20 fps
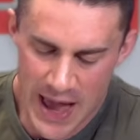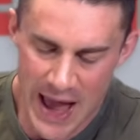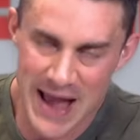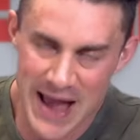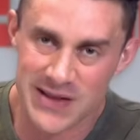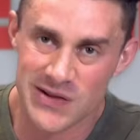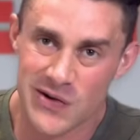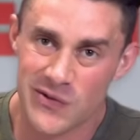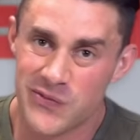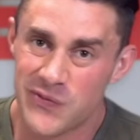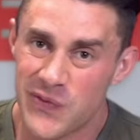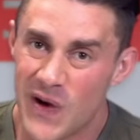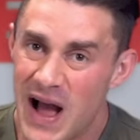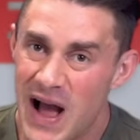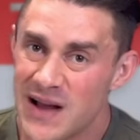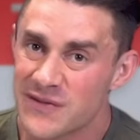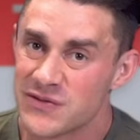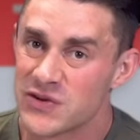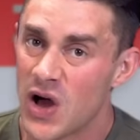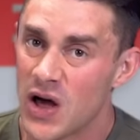and
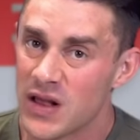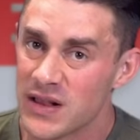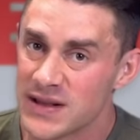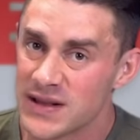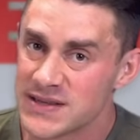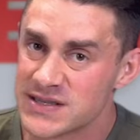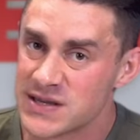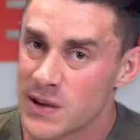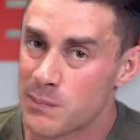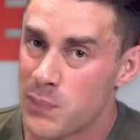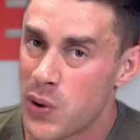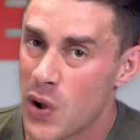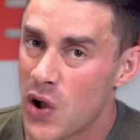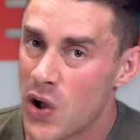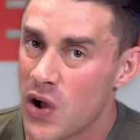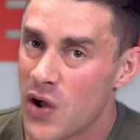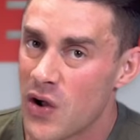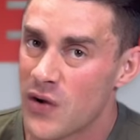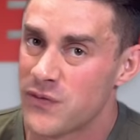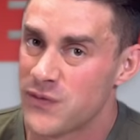$5
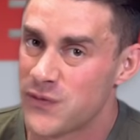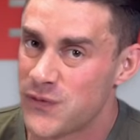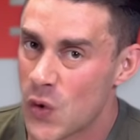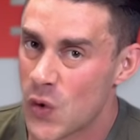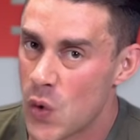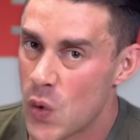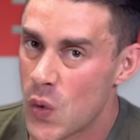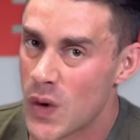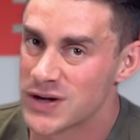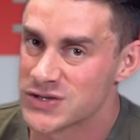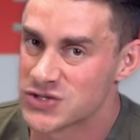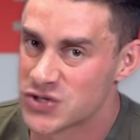per full